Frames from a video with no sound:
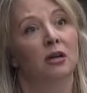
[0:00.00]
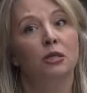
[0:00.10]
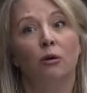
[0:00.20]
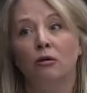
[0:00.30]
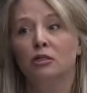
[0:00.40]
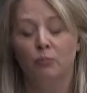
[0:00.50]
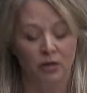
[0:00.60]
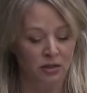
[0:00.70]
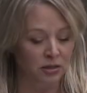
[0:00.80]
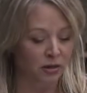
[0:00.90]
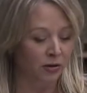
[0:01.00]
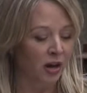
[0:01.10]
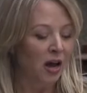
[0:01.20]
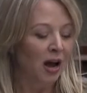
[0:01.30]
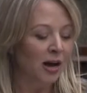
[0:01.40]
to also be considered
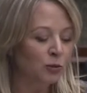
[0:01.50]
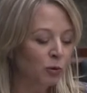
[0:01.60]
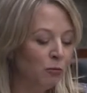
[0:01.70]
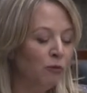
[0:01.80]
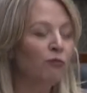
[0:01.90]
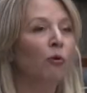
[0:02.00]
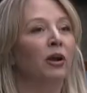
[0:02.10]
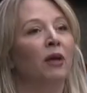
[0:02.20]
as we move forward.